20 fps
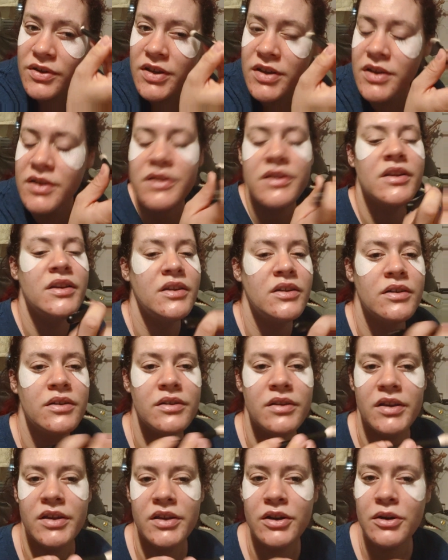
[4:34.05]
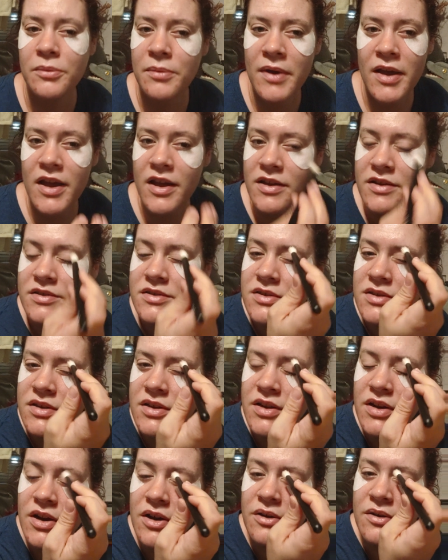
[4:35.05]
It'll pass.
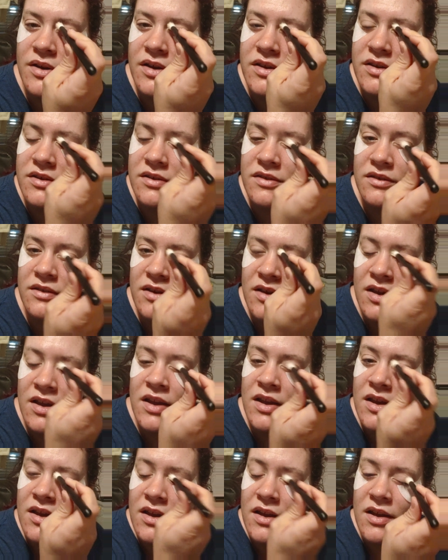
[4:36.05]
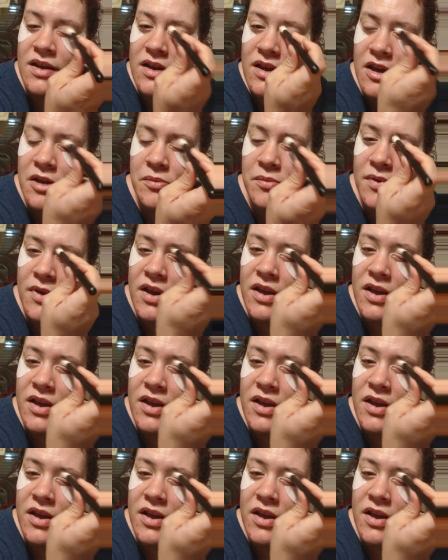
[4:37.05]
I'm